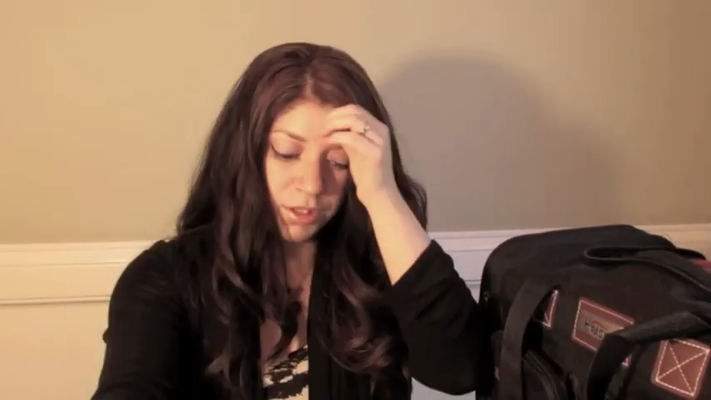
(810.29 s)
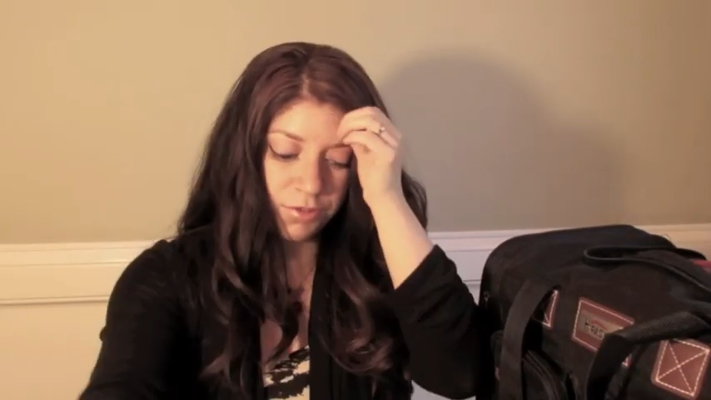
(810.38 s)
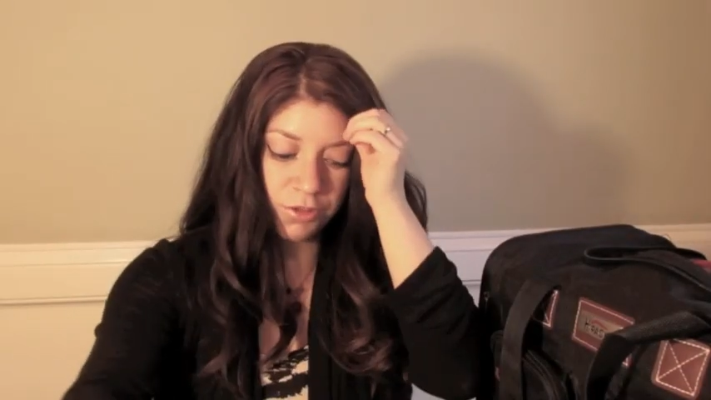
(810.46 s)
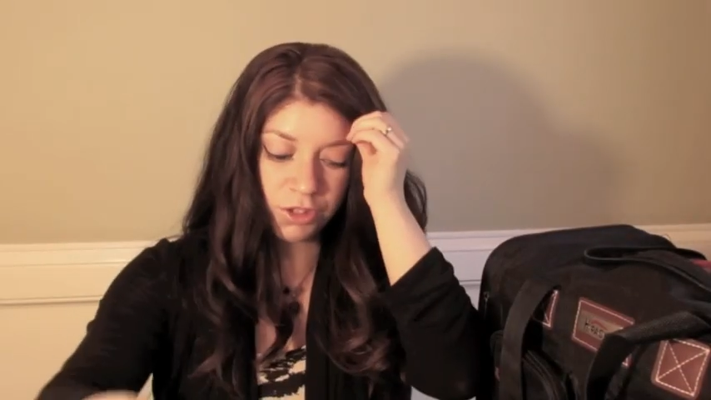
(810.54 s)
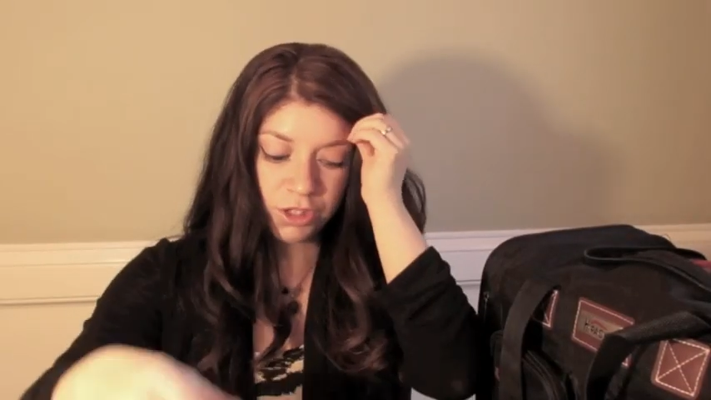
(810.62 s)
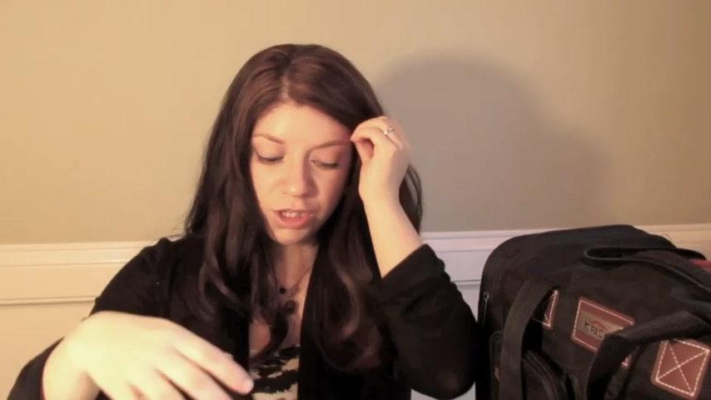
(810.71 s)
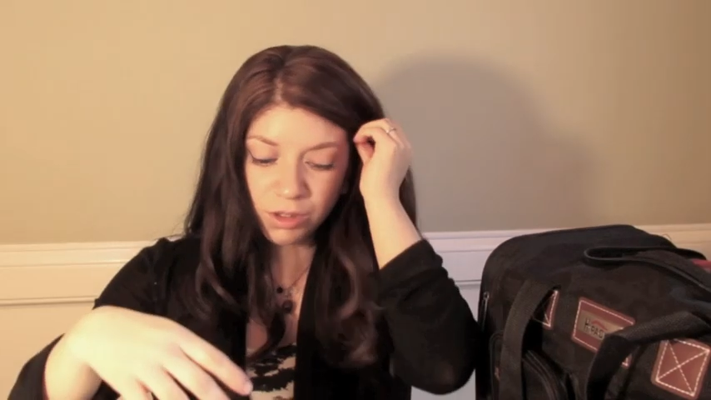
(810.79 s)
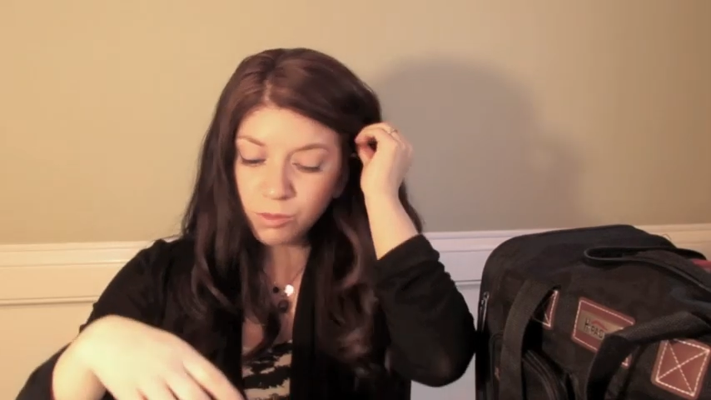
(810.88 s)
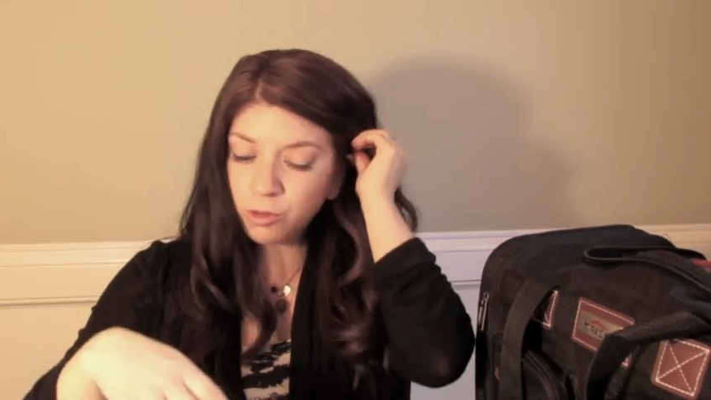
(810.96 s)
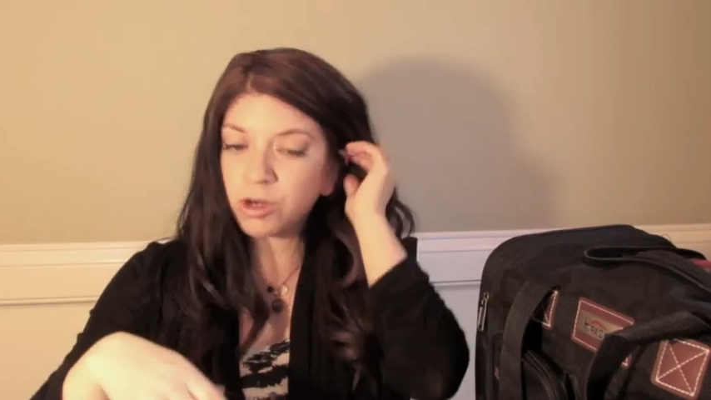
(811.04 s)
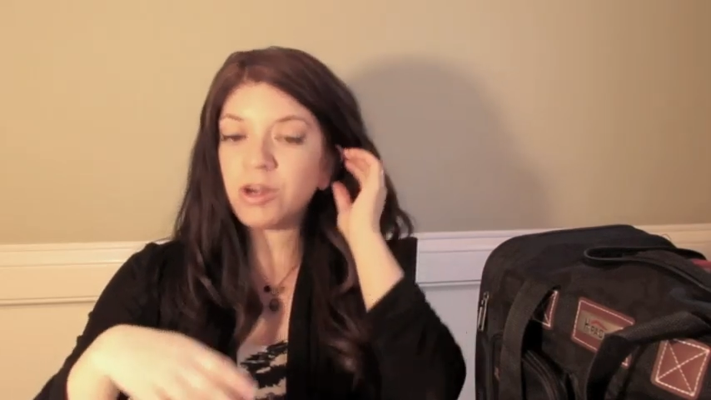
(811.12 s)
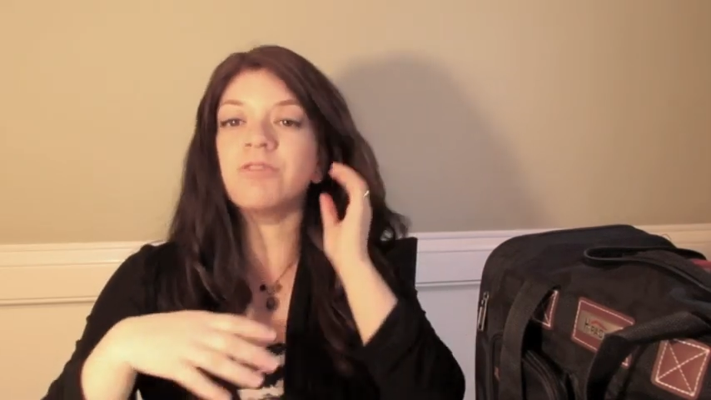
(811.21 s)
if you need
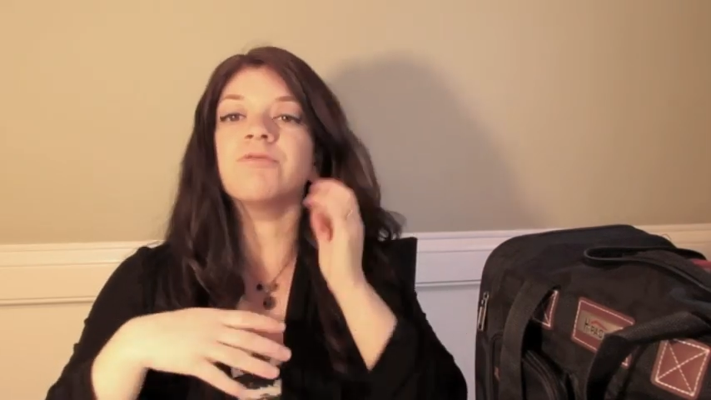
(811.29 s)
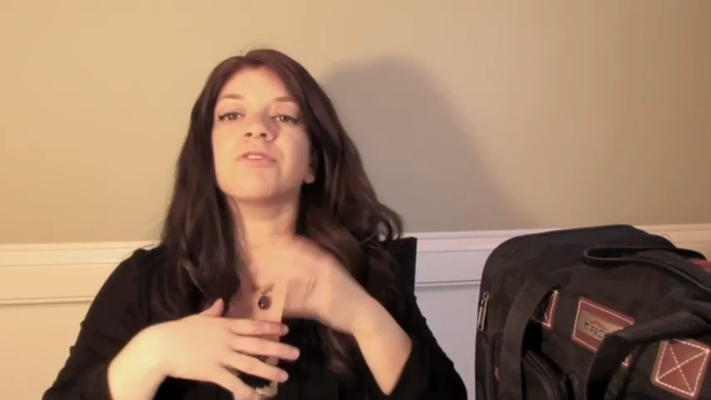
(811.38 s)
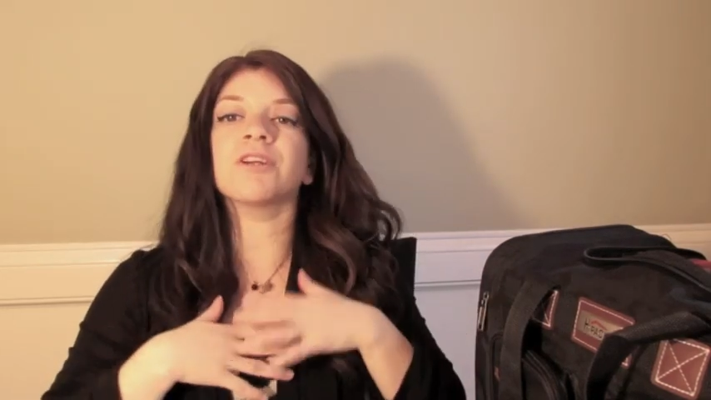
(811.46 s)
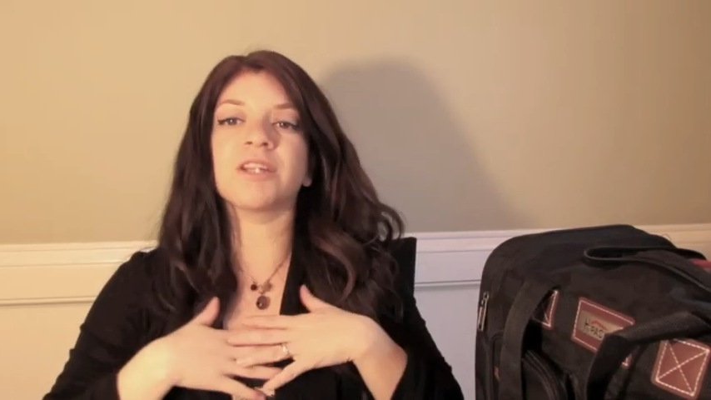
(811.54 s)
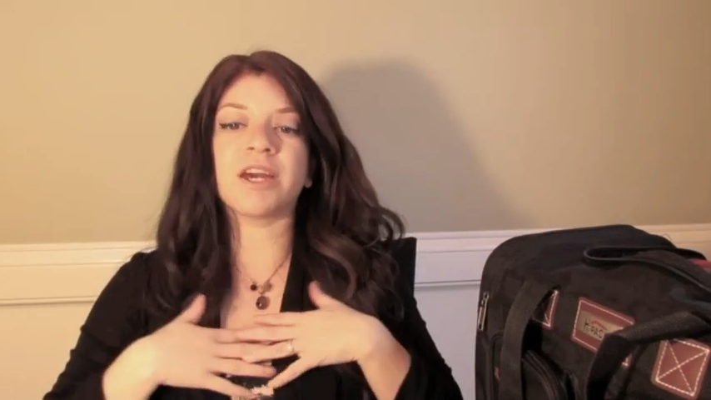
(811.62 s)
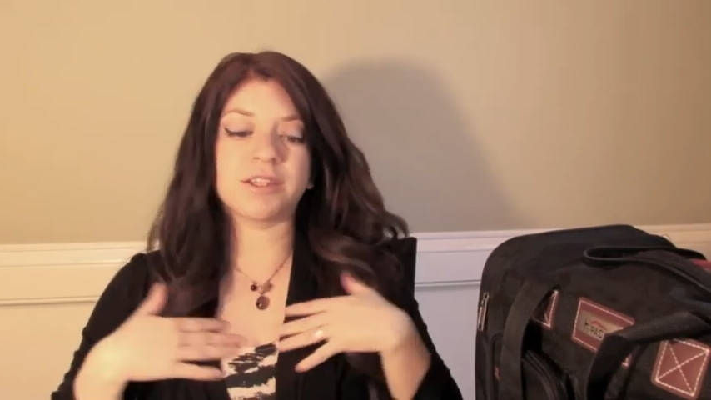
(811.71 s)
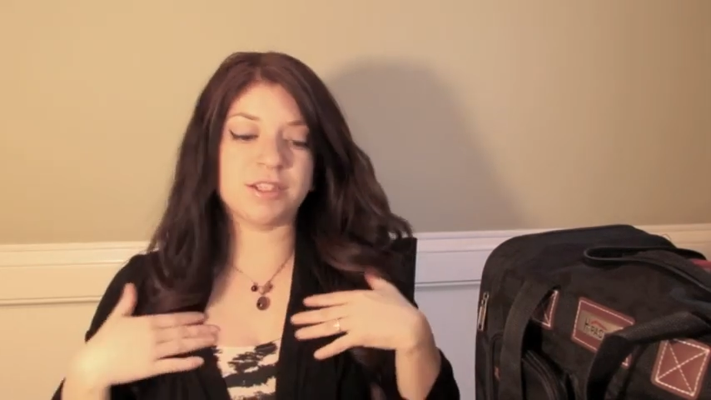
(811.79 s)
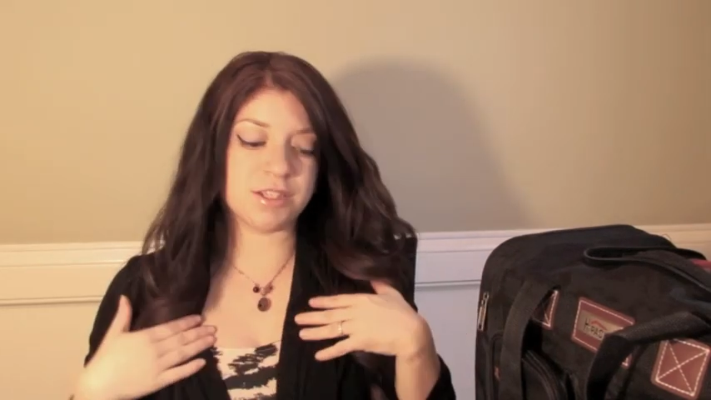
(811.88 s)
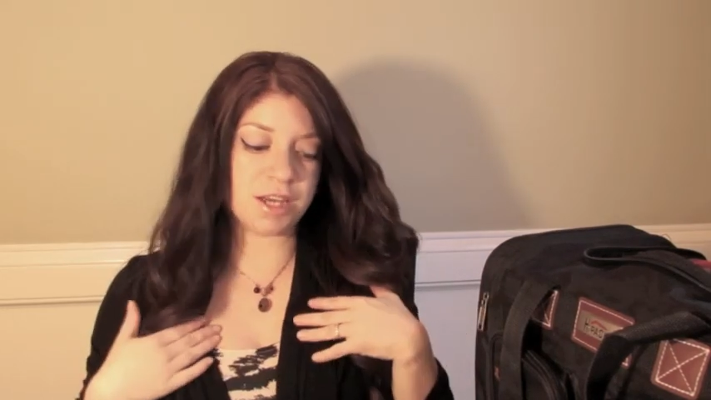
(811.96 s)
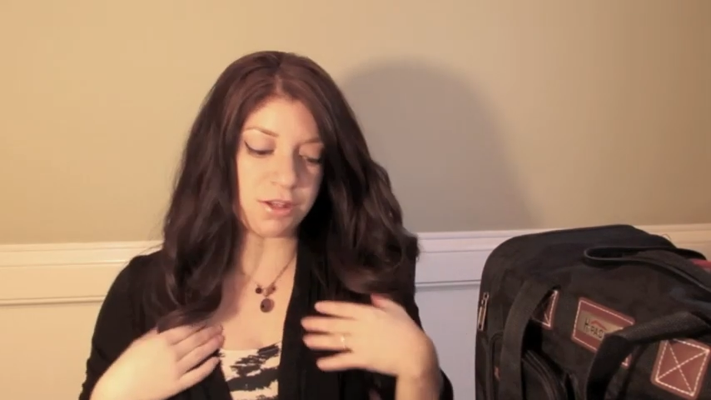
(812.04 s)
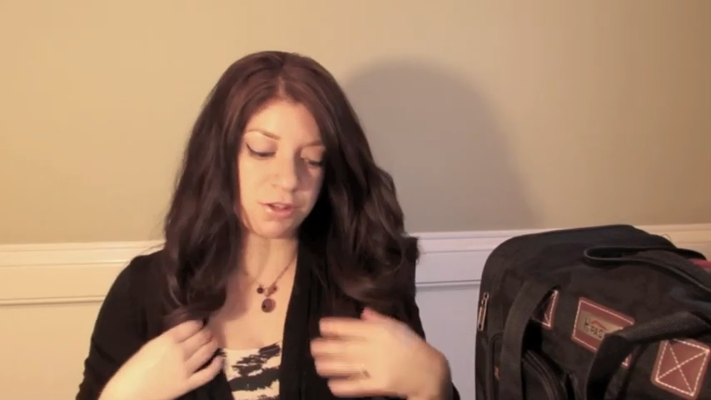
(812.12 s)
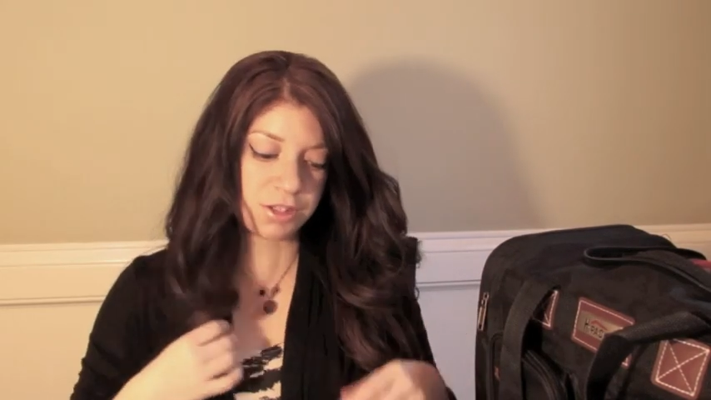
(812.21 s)
more for like the
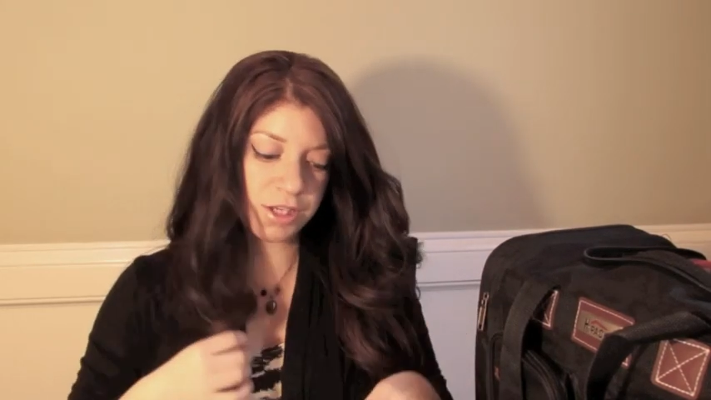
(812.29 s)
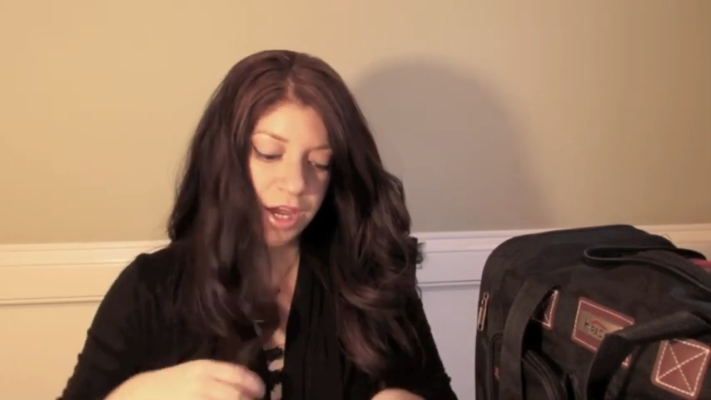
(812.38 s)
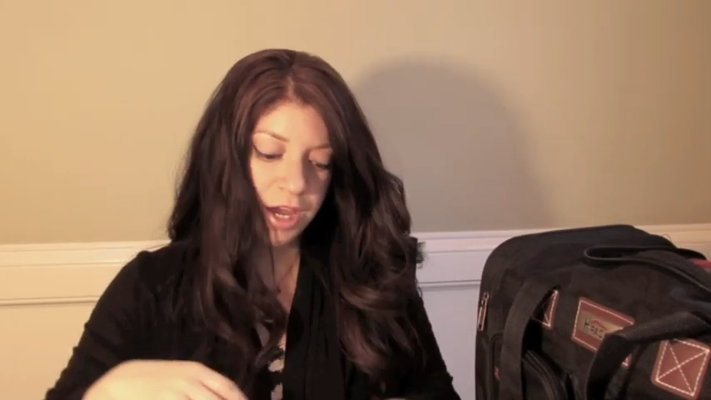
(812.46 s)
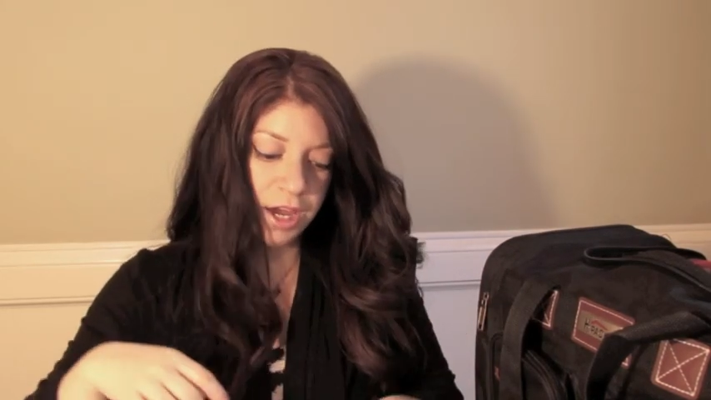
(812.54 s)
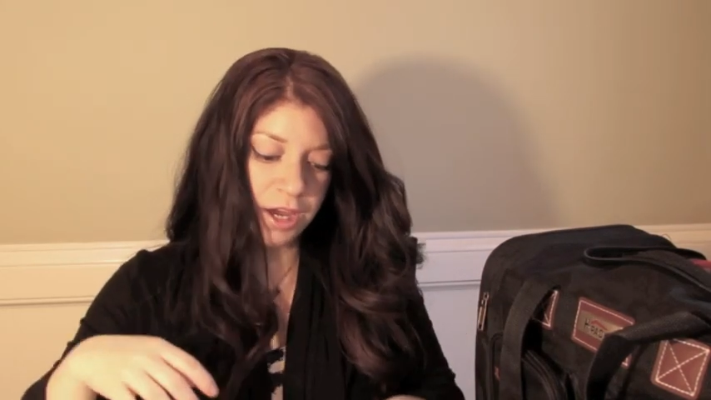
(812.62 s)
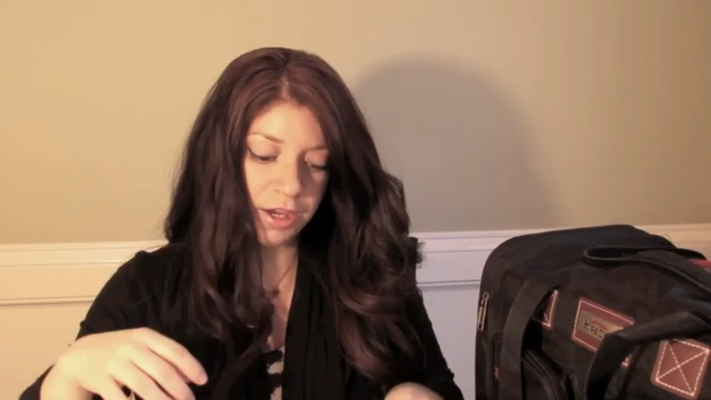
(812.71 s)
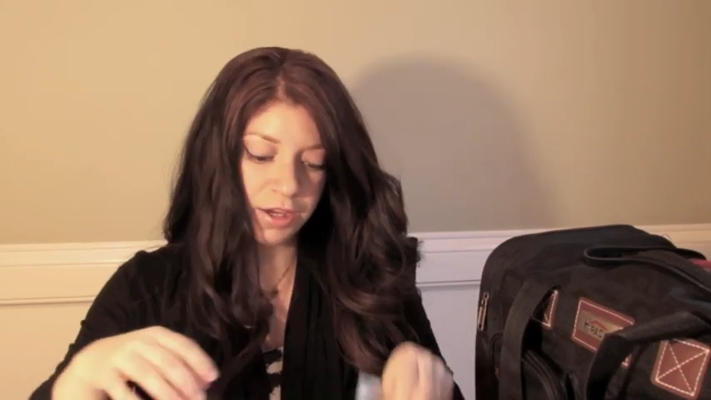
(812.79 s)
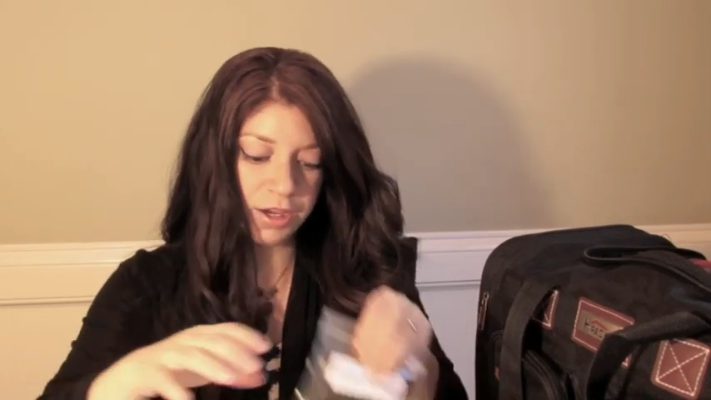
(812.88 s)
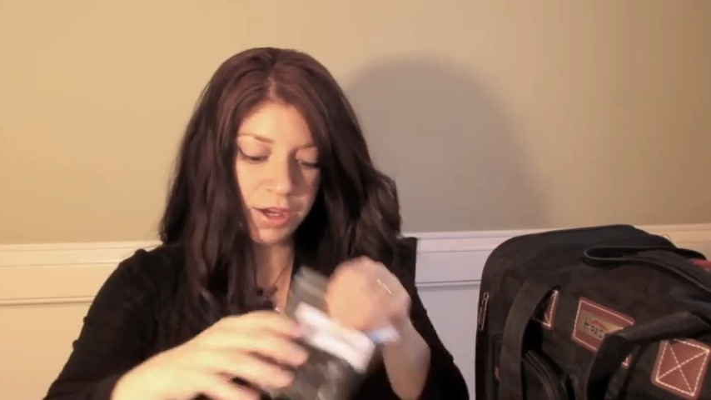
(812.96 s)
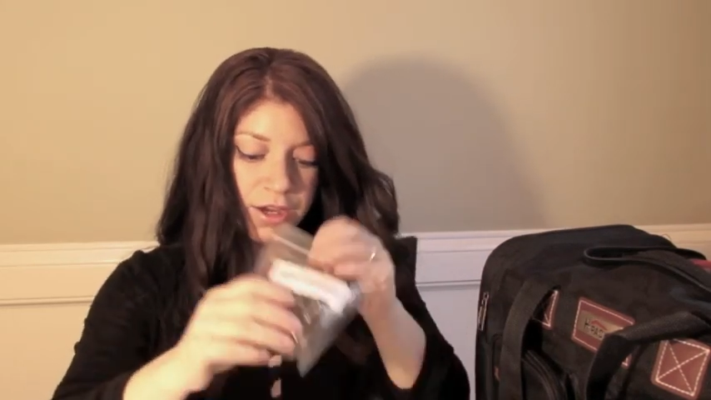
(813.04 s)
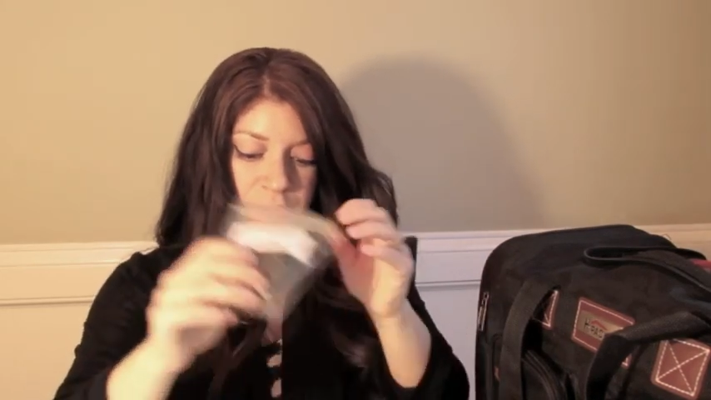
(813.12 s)
décolleté.